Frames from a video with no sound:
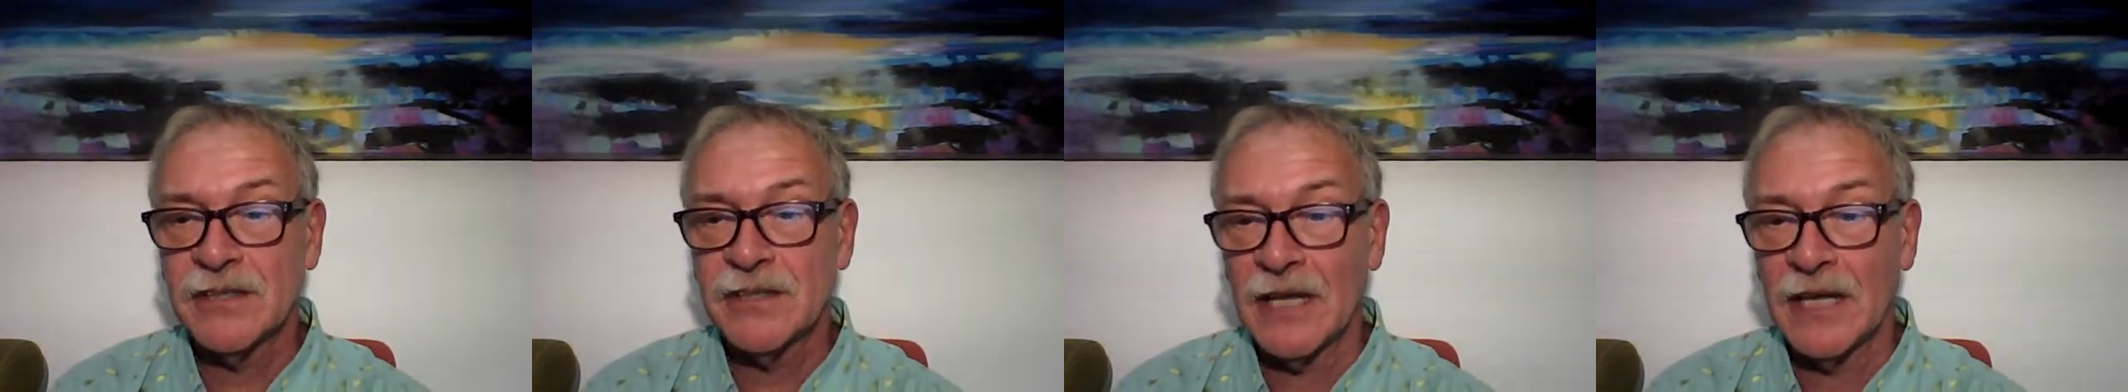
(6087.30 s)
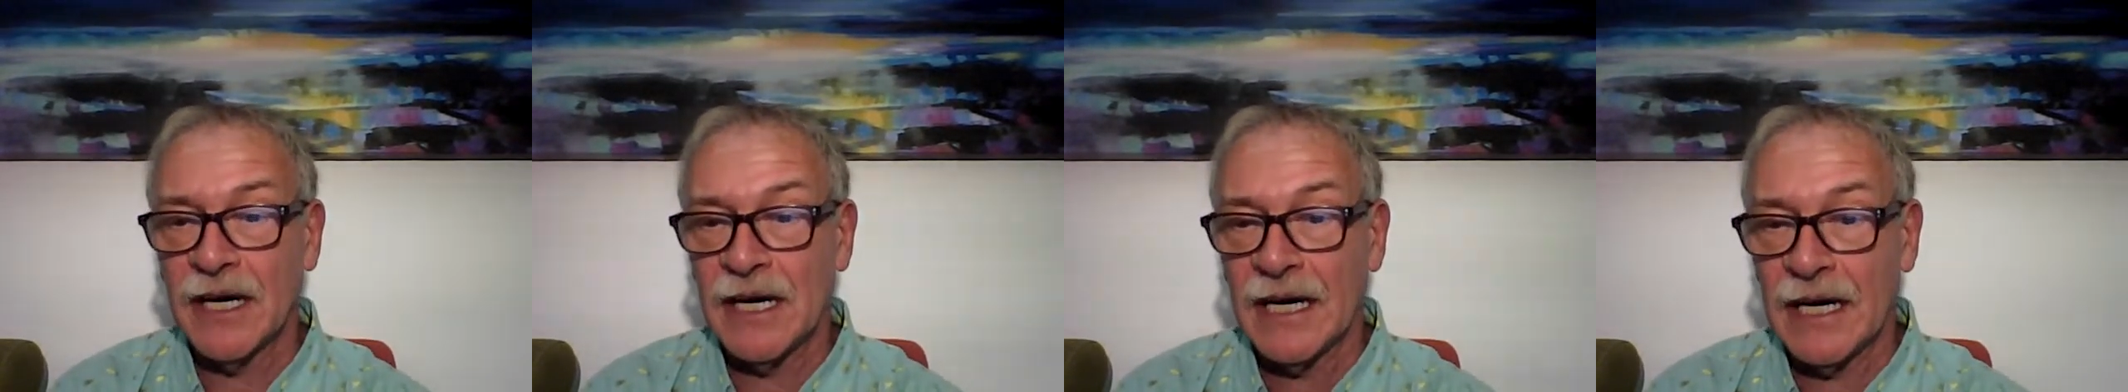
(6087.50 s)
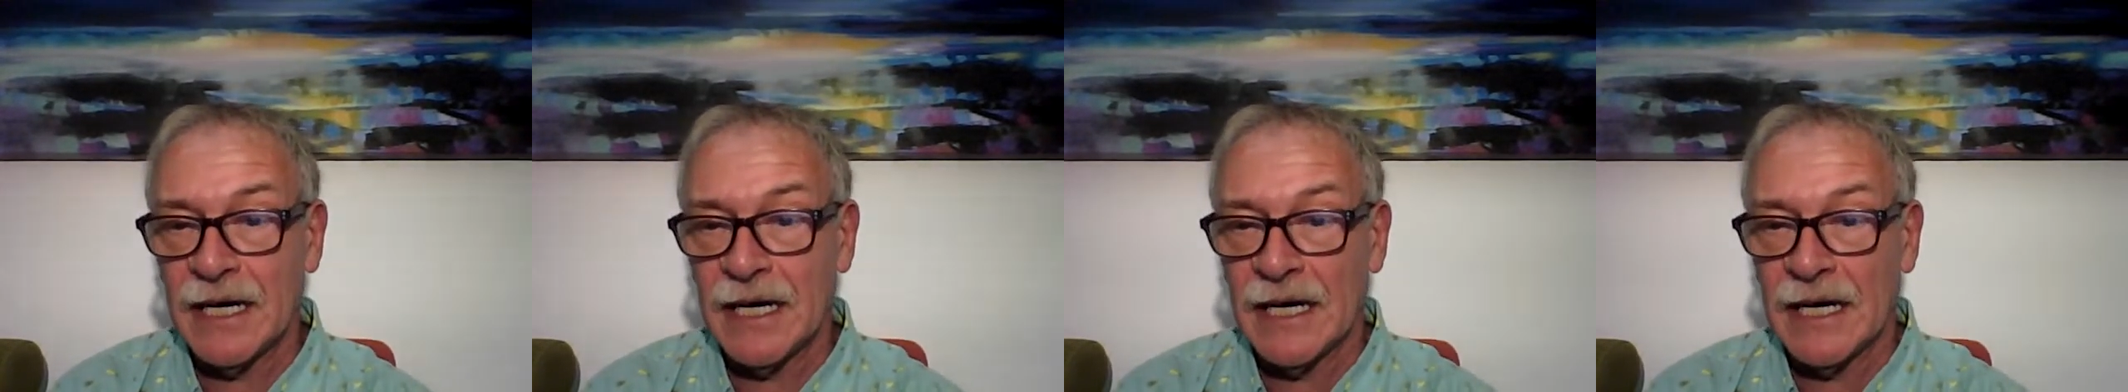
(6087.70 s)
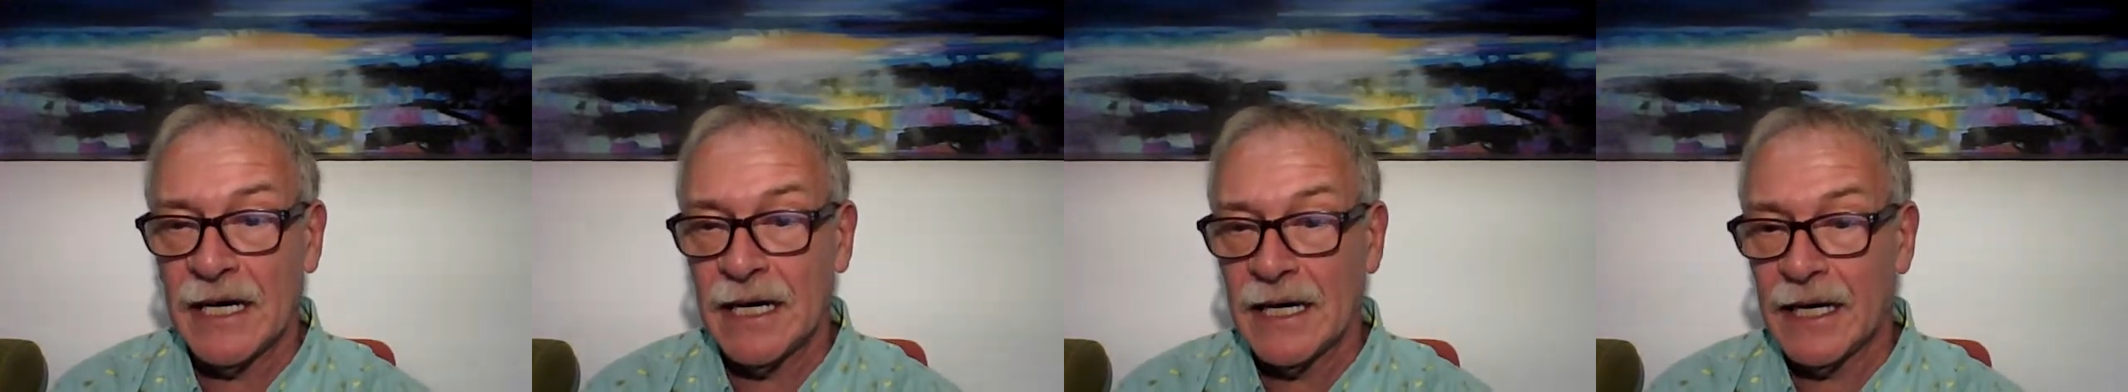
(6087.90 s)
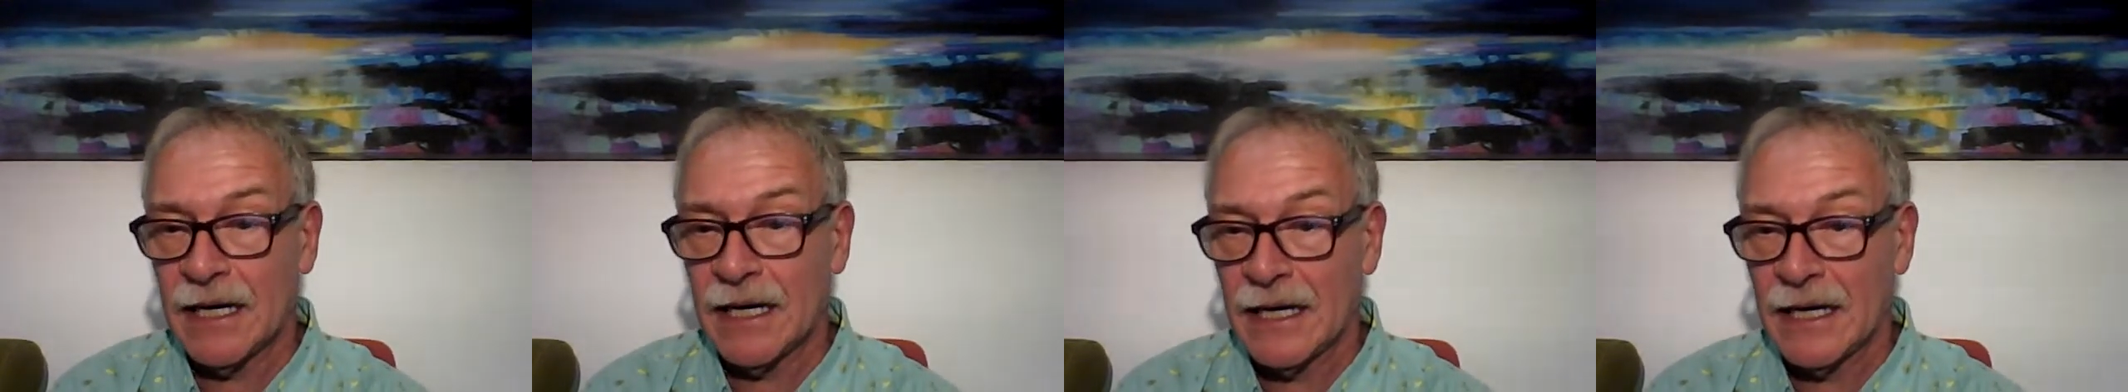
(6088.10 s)

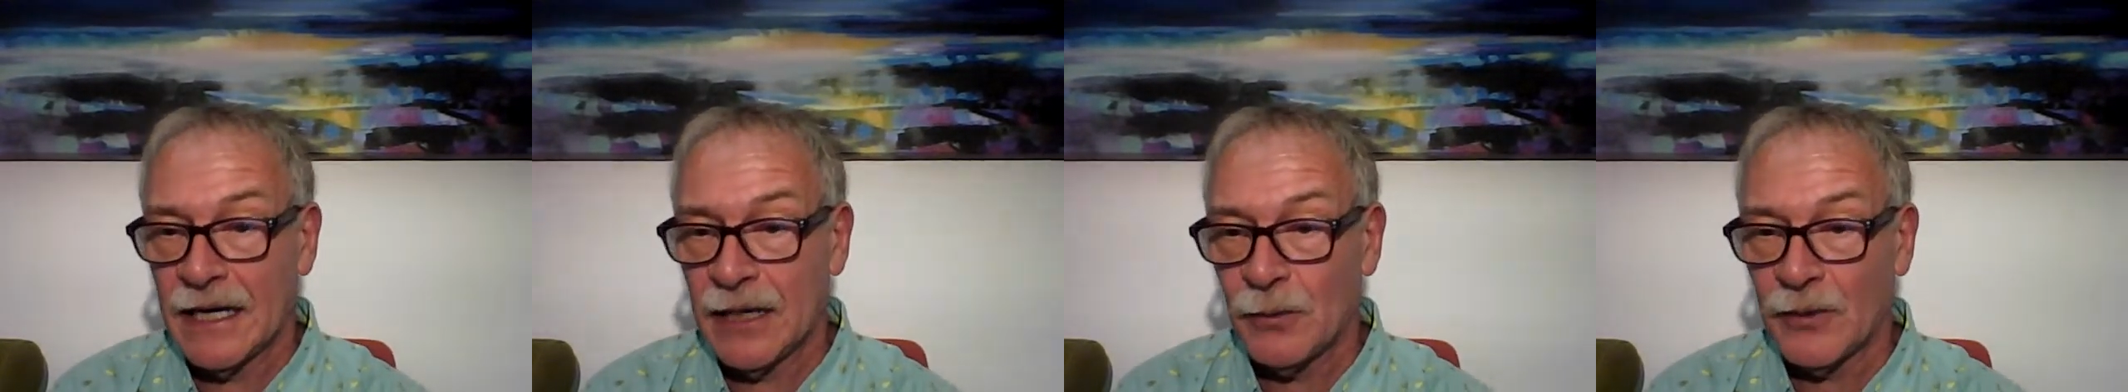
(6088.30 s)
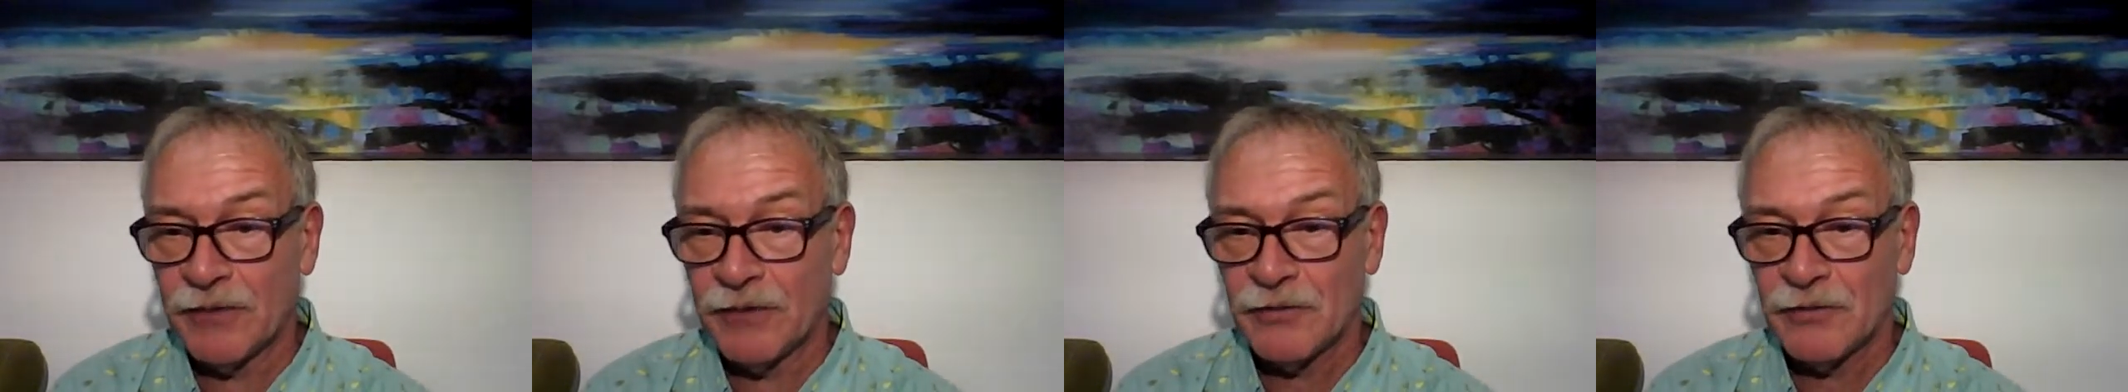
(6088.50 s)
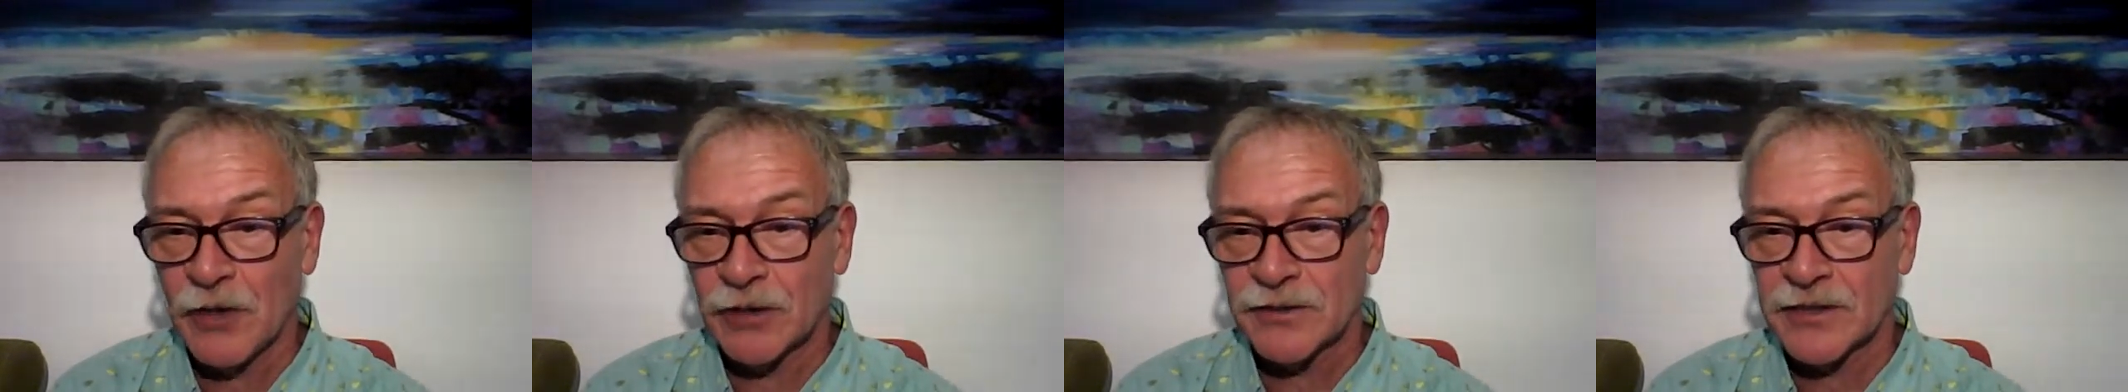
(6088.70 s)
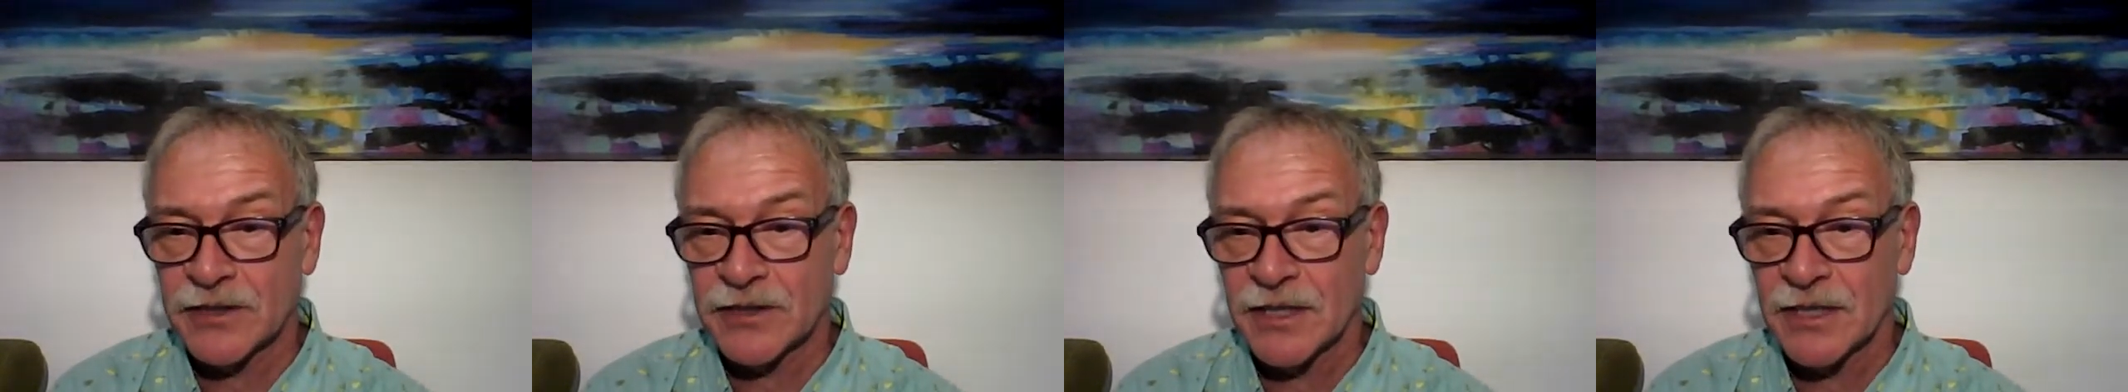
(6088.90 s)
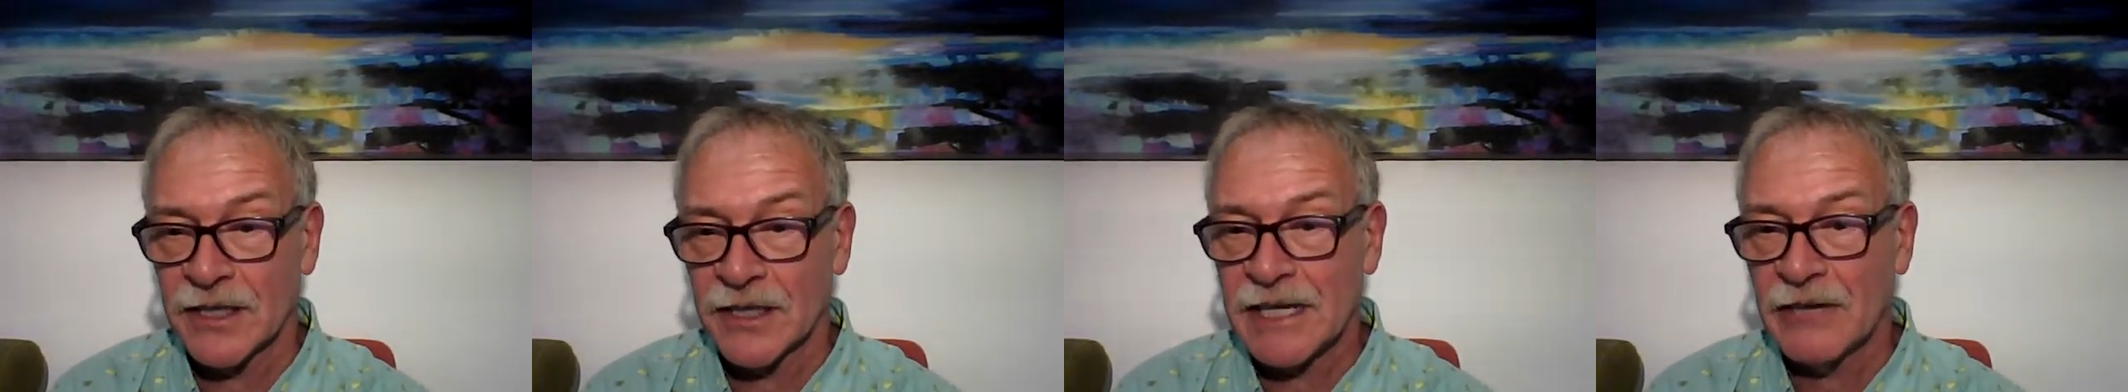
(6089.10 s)
We've got
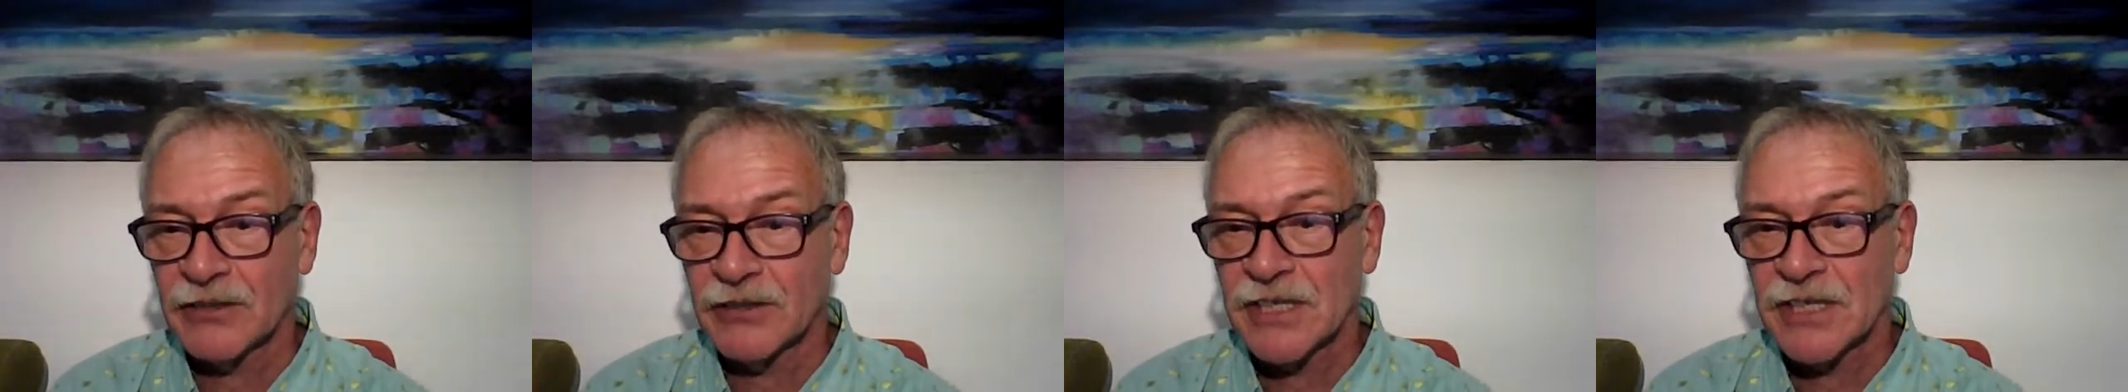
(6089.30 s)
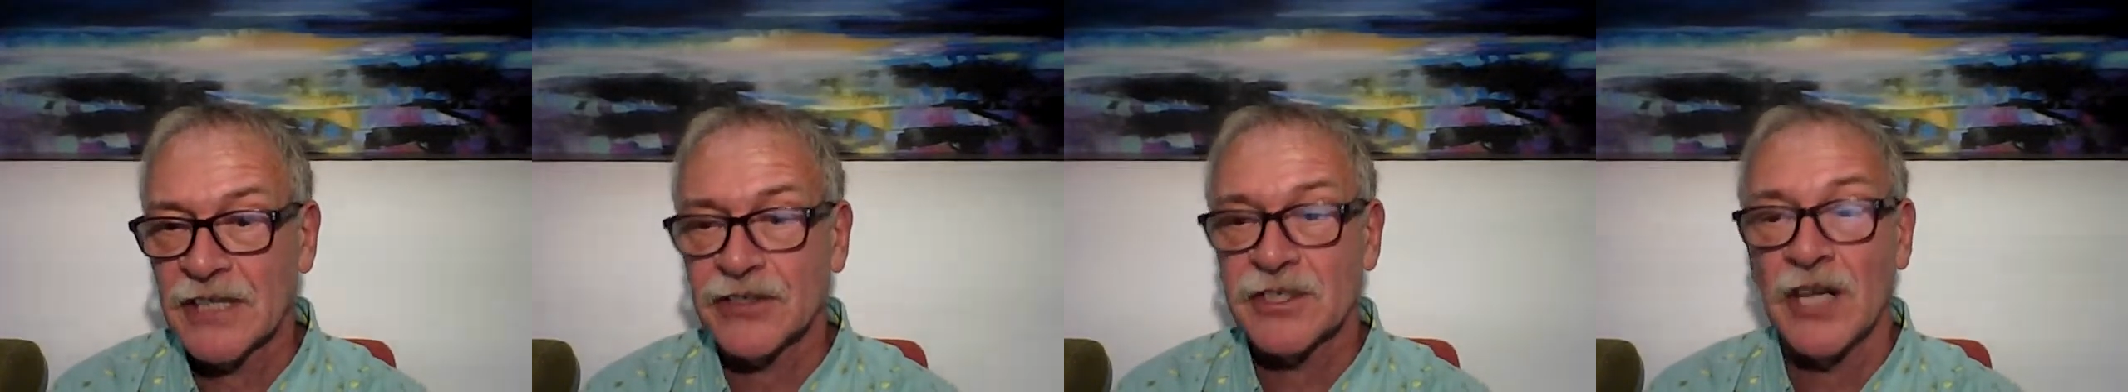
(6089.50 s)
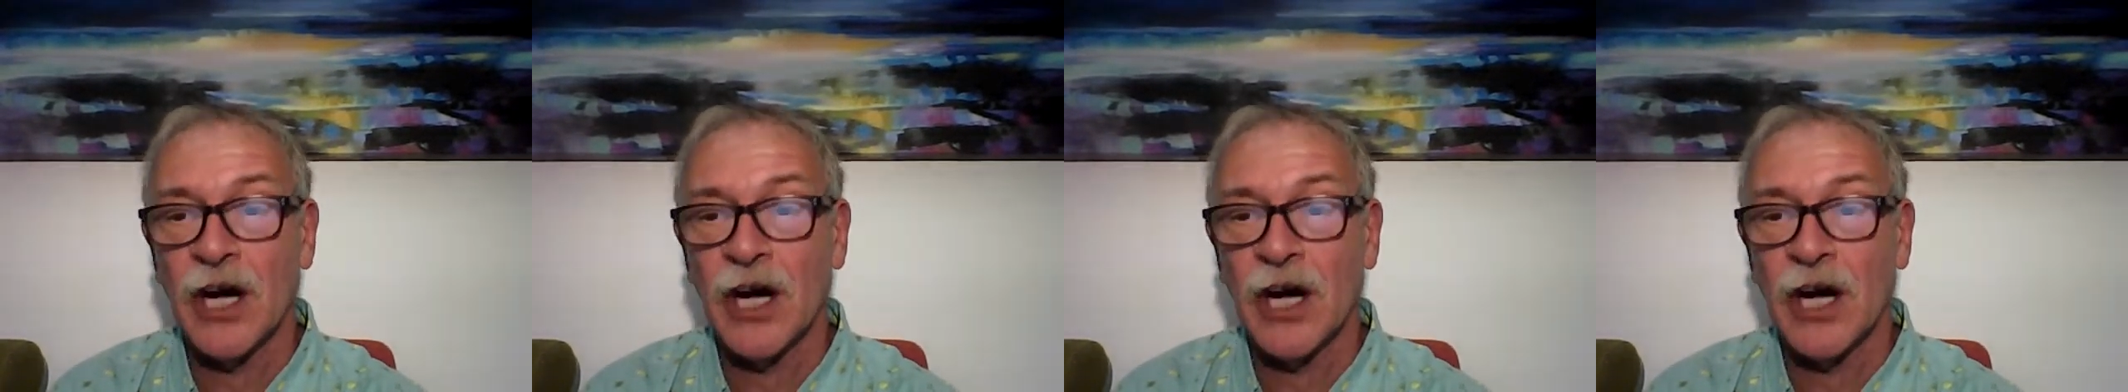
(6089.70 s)
Carol Jackson,